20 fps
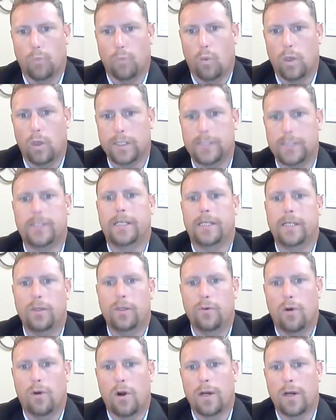Once that
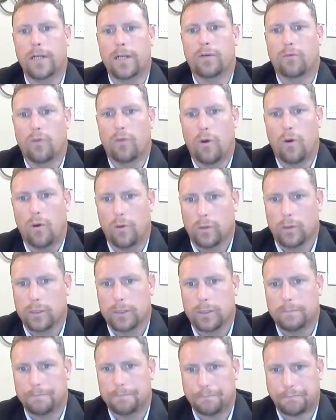you are
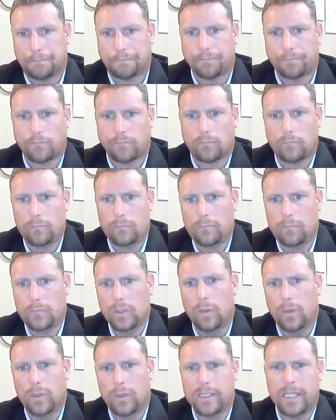enrolled,
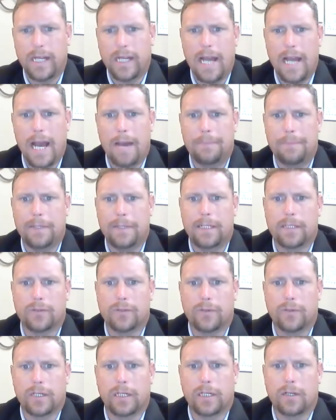what's going to happen
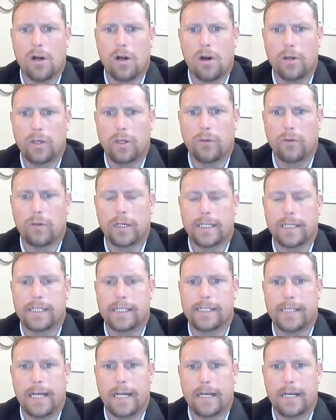is we're going to call you. We're going to
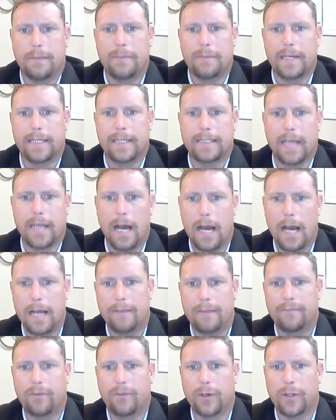set up a
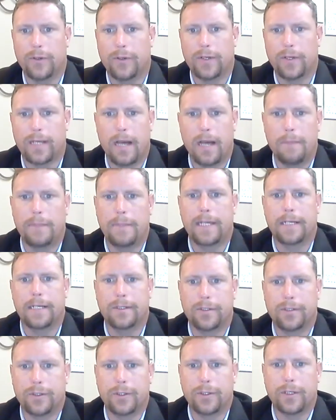time for you to come in
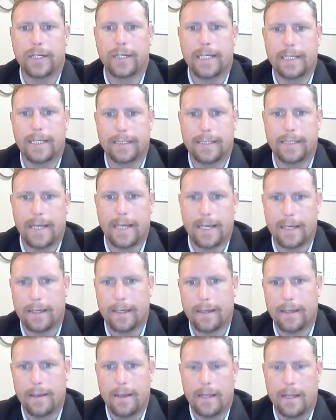and do your
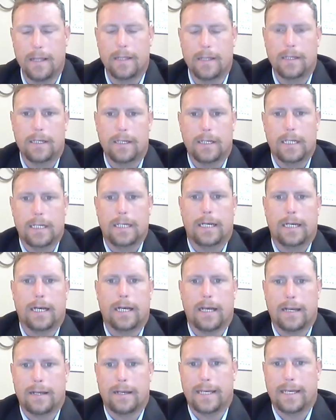intake.
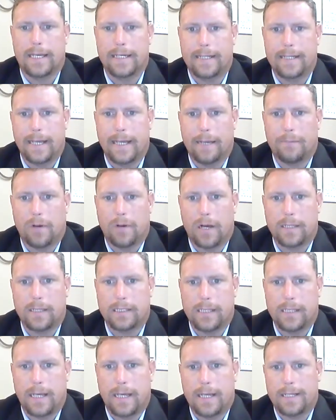Intake
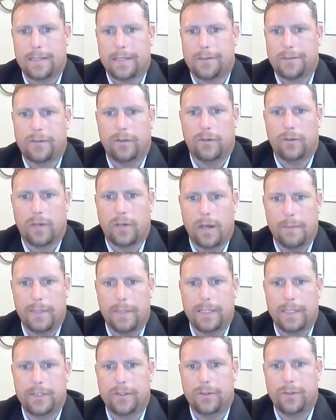process, you come
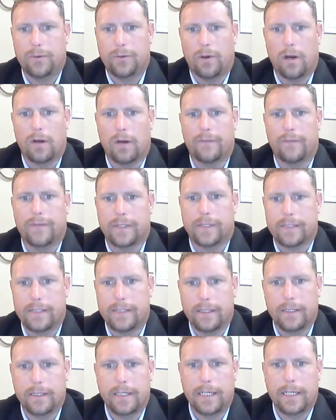into our
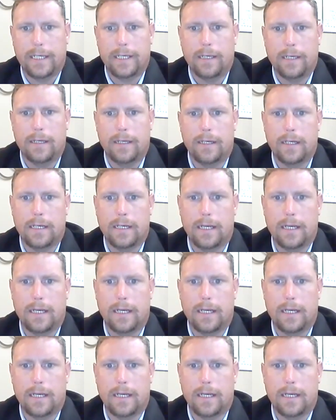facility.